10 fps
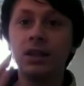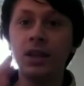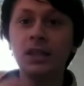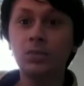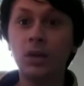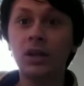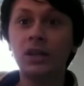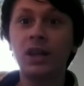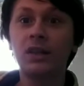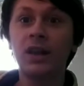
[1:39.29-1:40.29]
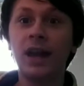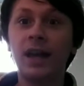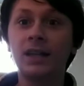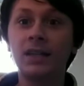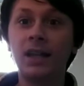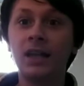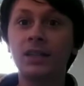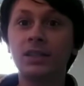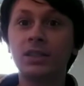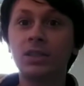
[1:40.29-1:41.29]
This one, on the other hand,
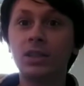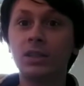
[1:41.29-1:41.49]
is